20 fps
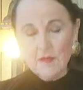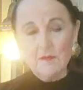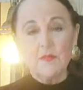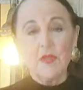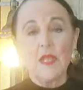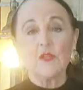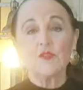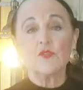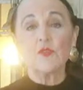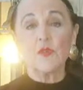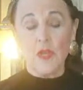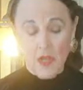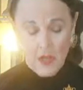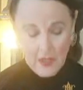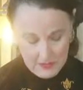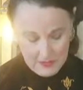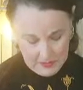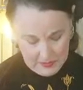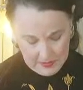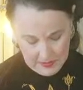
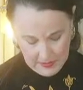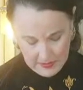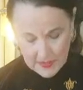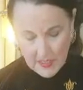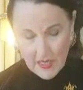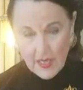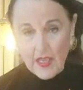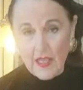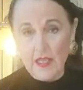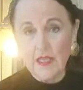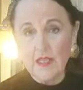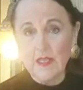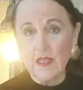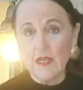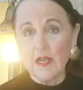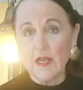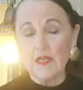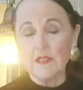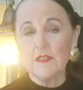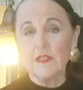Patreon today,
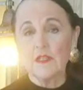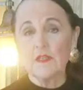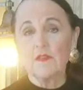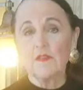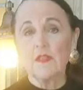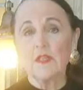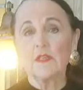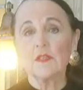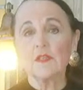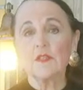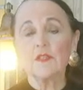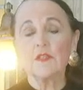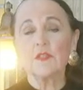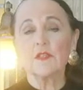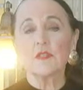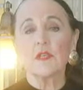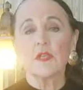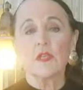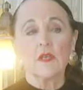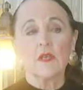and I did this